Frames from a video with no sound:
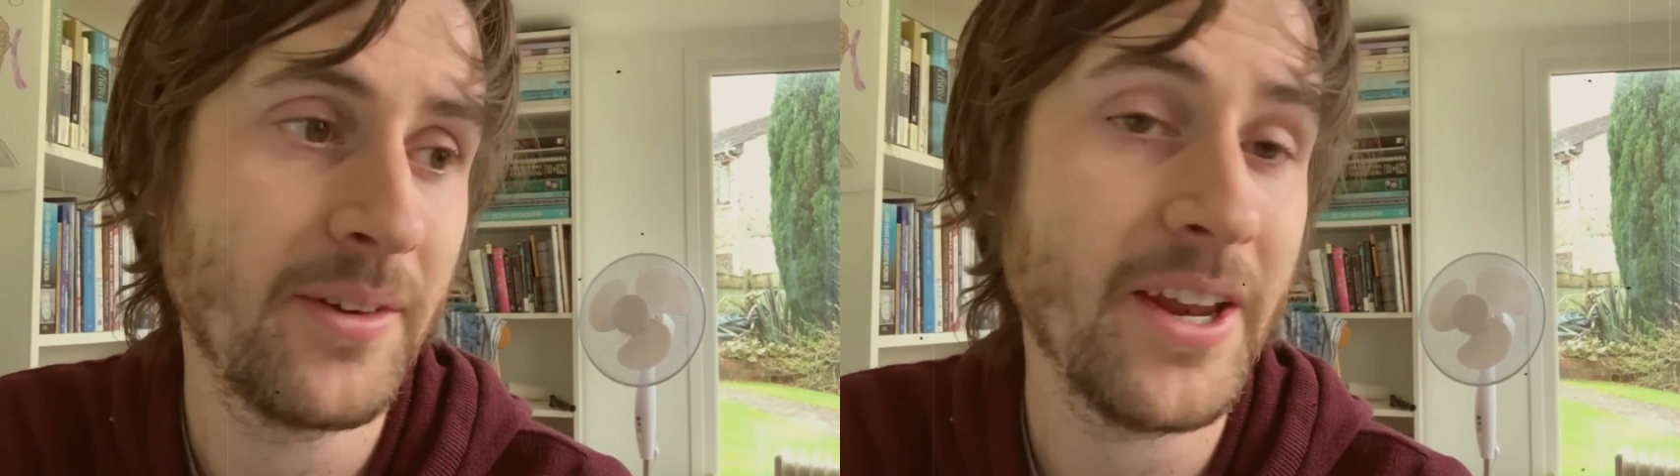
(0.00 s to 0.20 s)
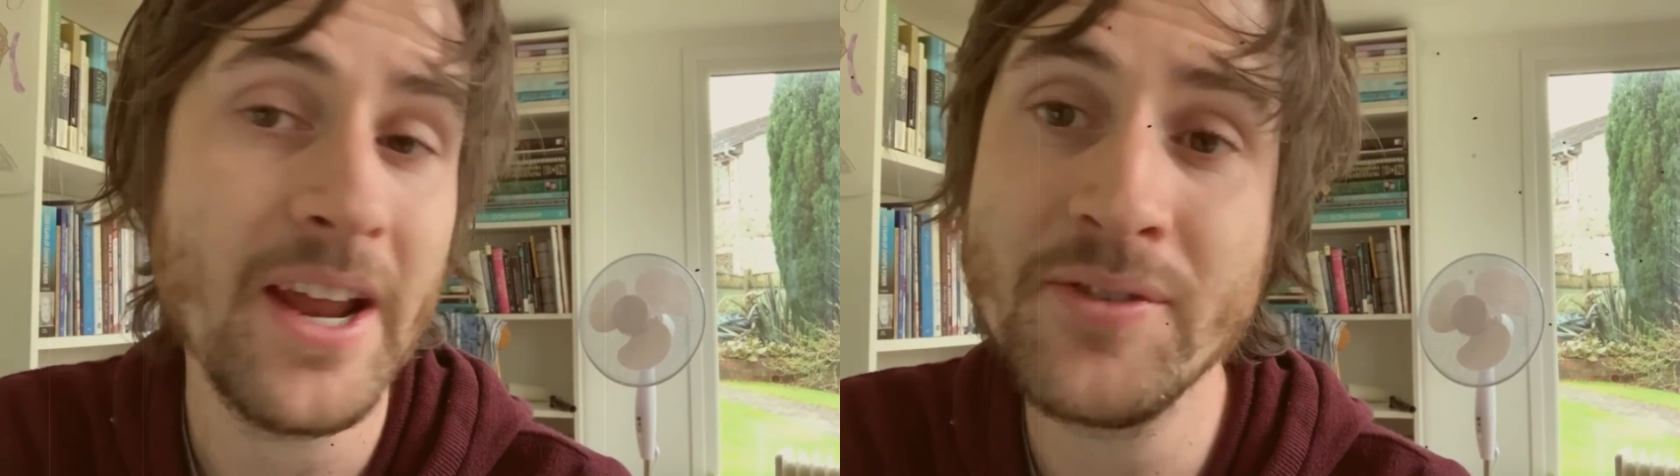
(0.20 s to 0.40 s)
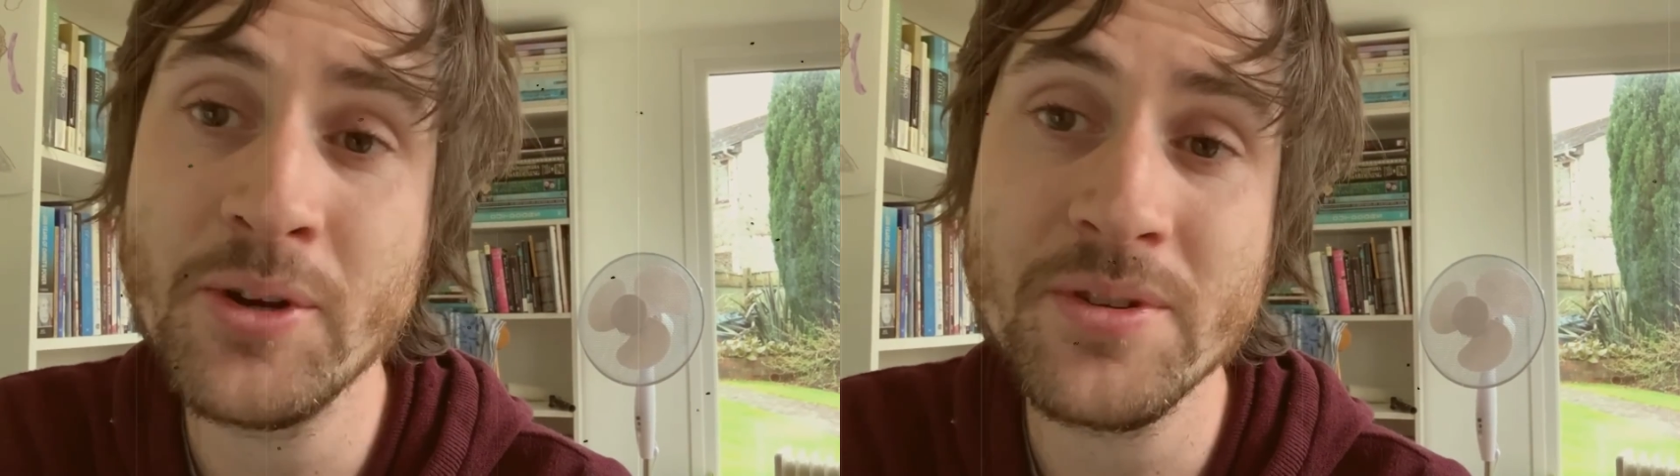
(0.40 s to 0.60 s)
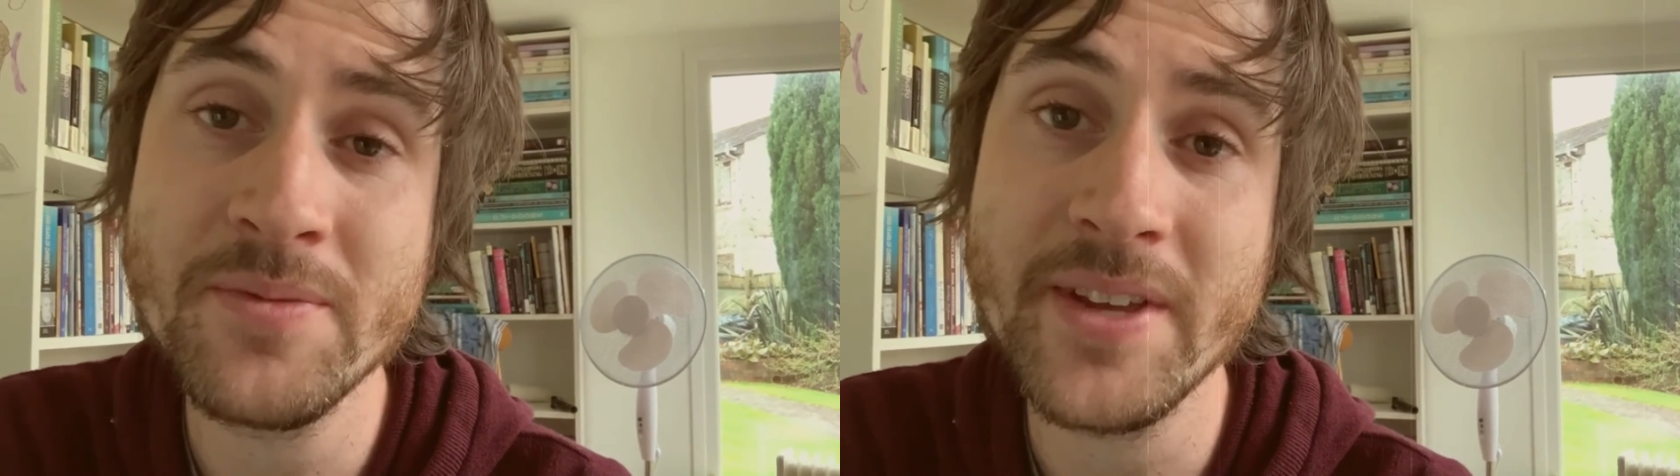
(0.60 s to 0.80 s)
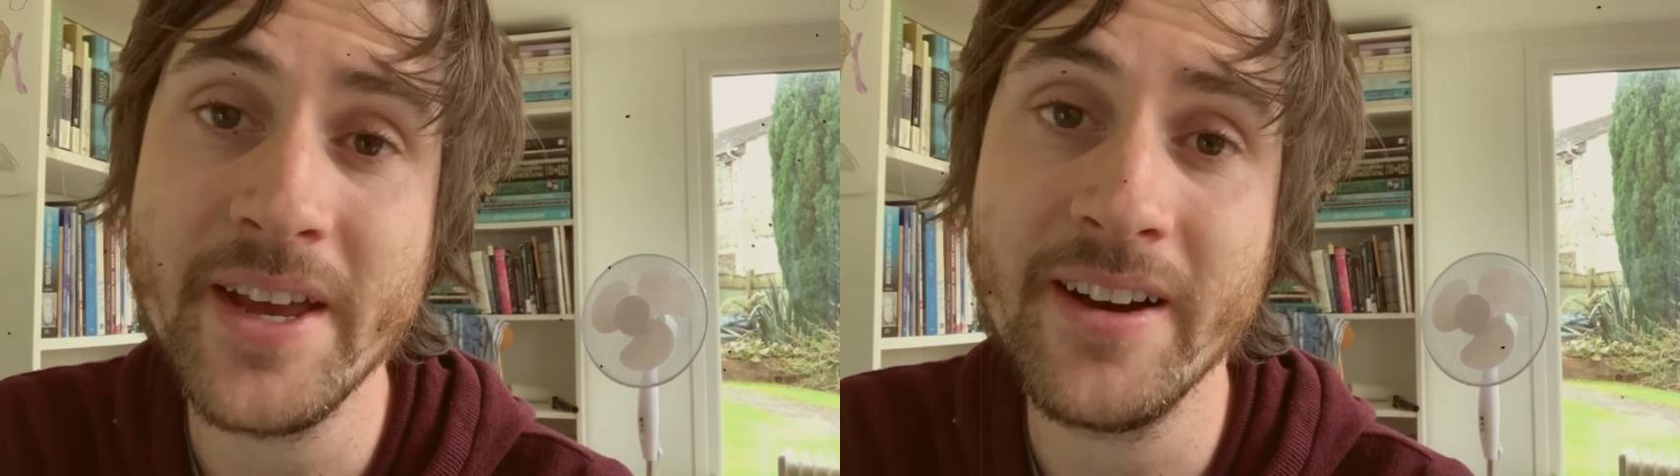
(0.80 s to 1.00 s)
Go and have an
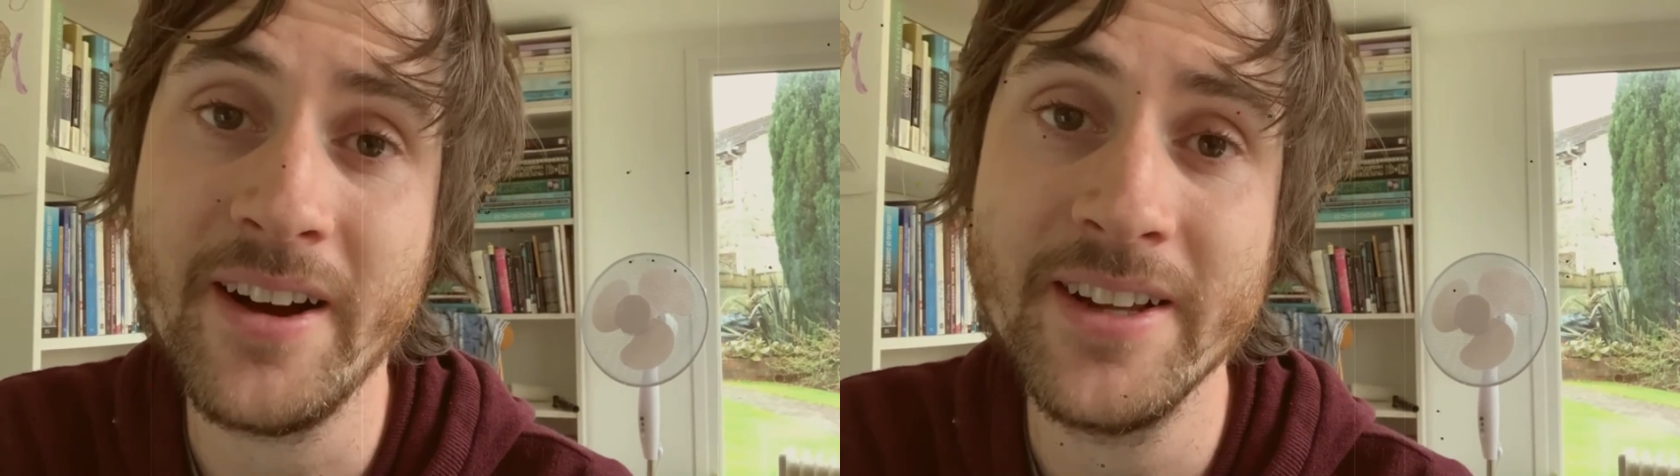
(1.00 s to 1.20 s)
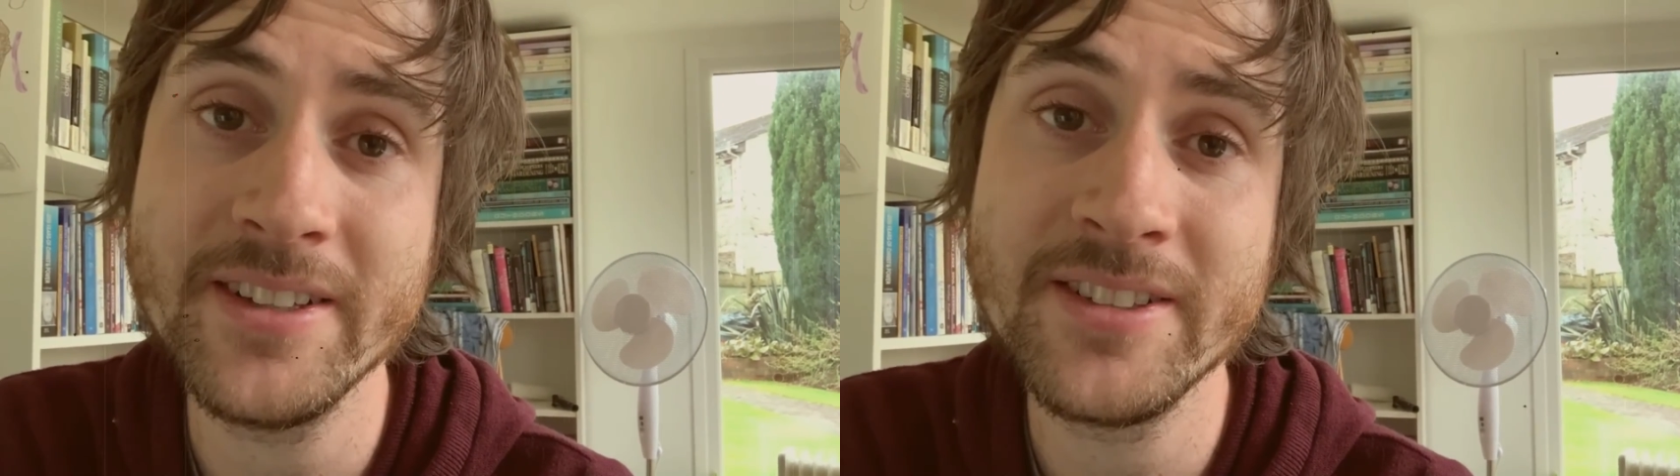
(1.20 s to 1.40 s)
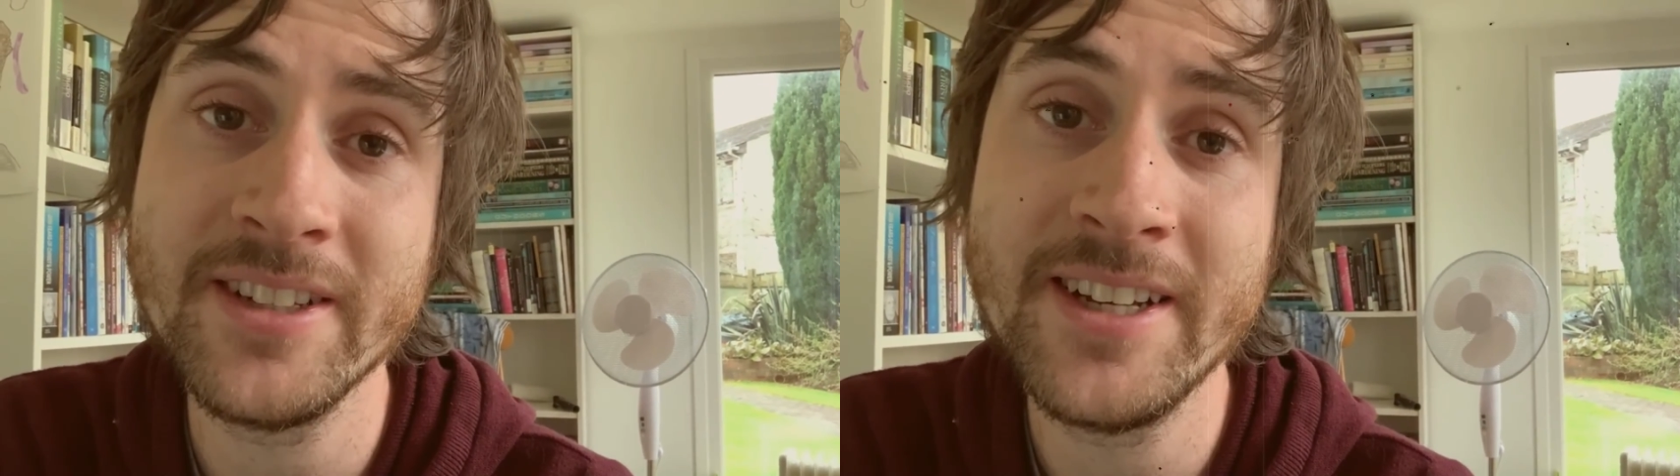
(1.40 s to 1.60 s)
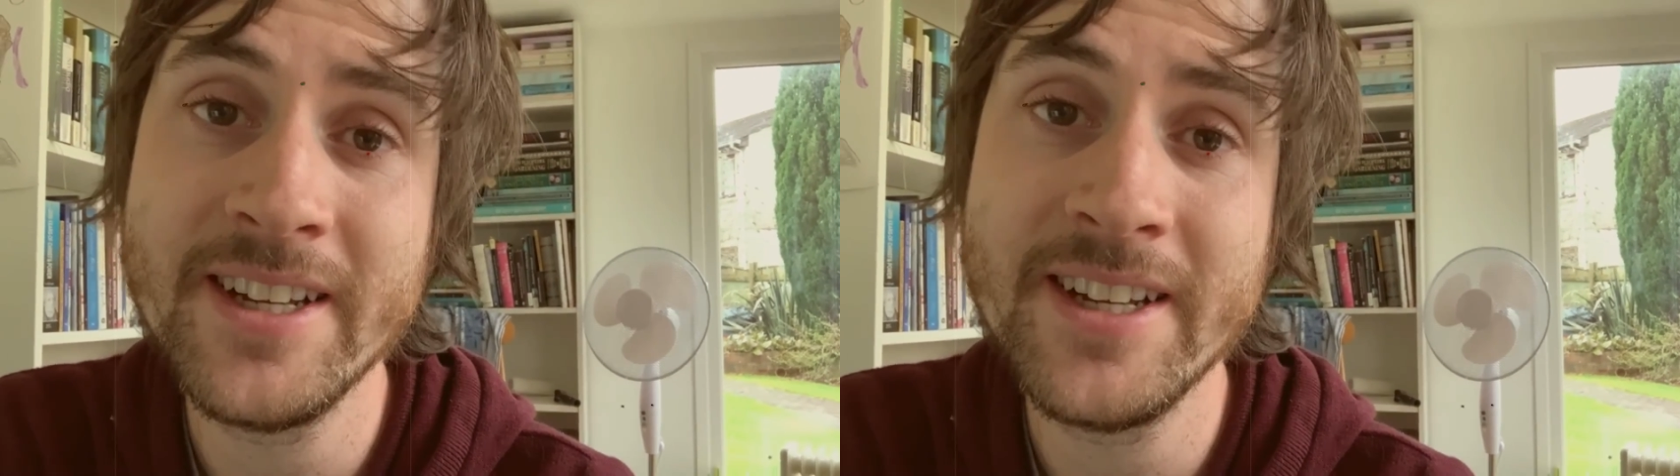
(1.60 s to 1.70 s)
awesome day, guys.